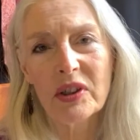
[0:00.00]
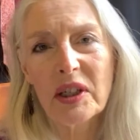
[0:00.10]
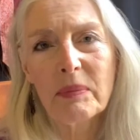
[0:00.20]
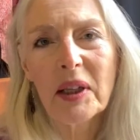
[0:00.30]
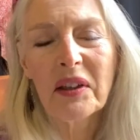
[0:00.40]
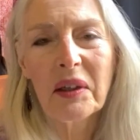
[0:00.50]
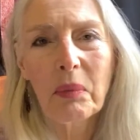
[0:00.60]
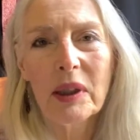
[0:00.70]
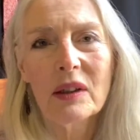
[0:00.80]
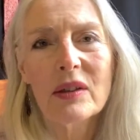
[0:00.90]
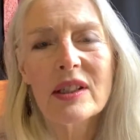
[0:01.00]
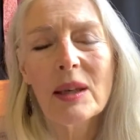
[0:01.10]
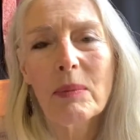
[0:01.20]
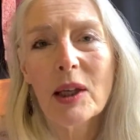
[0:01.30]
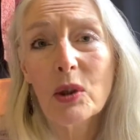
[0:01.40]
Typically when you see
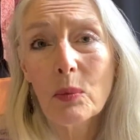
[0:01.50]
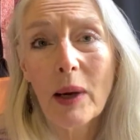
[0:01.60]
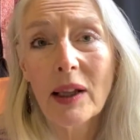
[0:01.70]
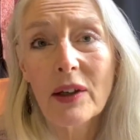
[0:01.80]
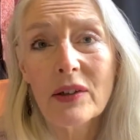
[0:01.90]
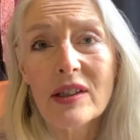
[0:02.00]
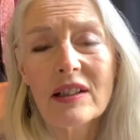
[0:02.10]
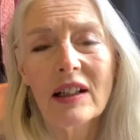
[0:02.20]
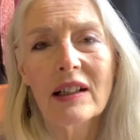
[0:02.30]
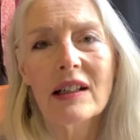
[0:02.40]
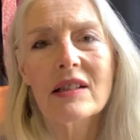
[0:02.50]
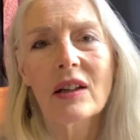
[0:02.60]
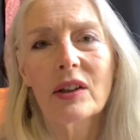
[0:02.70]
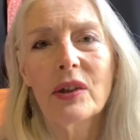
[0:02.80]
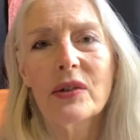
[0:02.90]
me do my little studies,
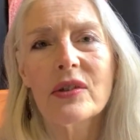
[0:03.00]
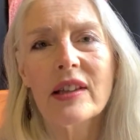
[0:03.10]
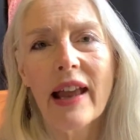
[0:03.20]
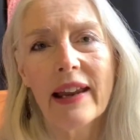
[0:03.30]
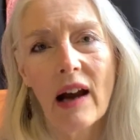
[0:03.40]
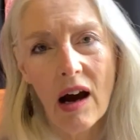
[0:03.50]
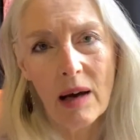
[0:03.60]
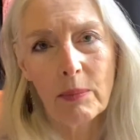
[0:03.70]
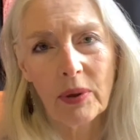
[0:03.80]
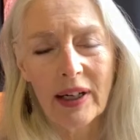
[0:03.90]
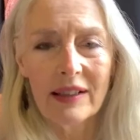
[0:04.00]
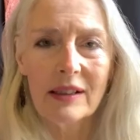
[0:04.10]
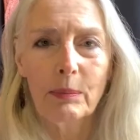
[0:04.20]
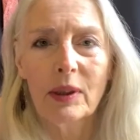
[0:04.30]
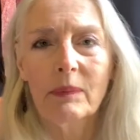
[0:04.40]
I'll use a hot press,
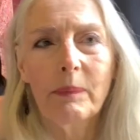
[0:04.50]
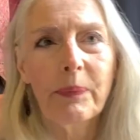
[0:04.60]
but